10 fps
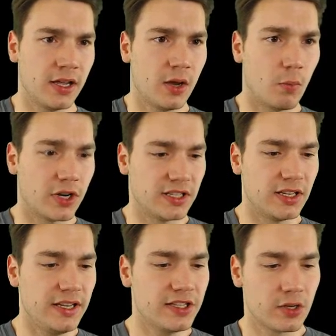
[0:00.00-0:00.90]
want to
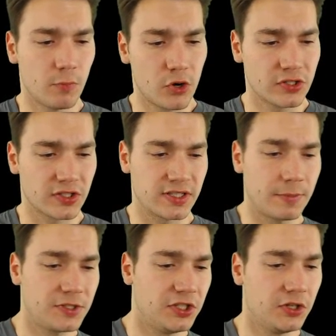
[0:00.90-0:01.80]
delete some words or
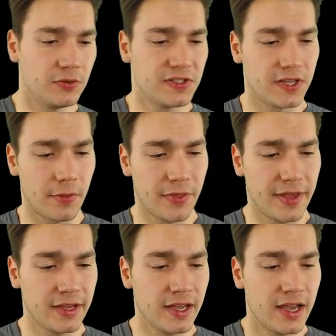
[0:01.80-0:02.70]
substitute
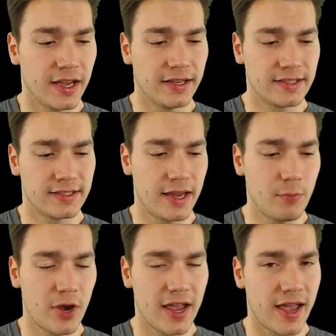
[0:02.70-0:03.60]
something in the same
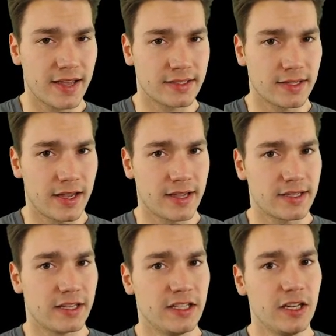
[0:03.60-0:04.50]
way as, as I
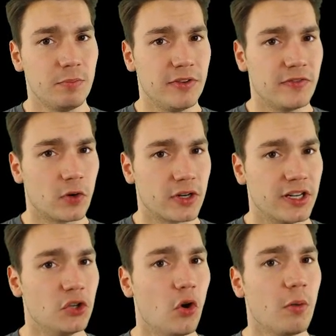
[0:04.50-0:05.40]
did before in normal